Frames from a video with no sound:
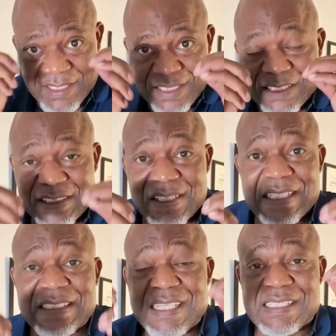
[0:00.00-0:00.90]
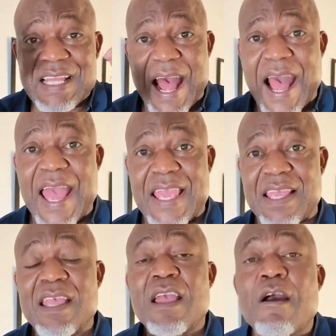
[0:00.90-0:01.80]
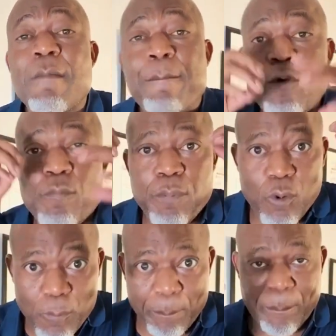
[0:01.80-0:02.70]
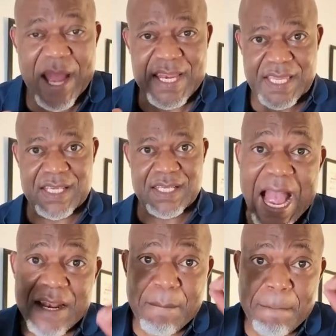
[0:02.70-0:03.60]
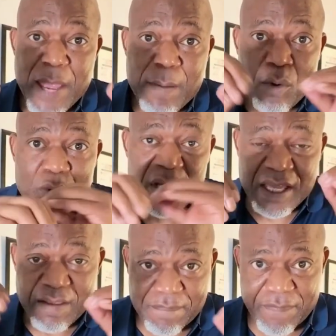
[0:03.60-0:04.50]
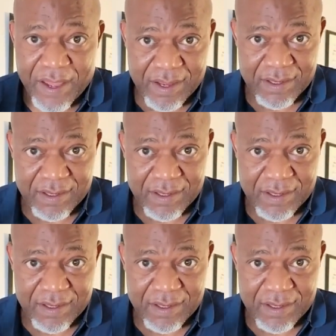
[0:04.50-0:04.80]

the stress is high. People panic and memory can fail.